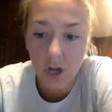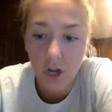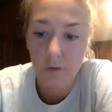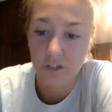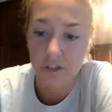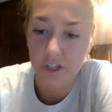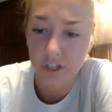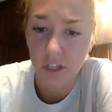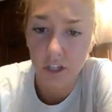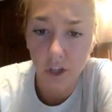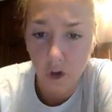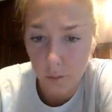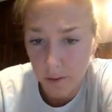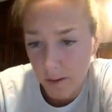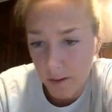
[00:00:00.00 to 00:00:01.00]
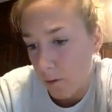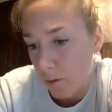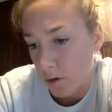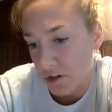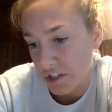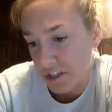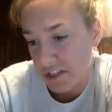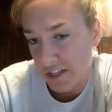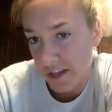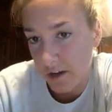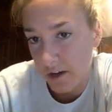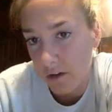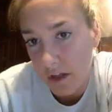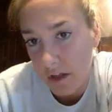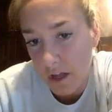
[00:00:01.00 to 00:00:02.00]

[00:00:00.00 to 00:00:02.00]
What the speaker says: with just a little bit more detail.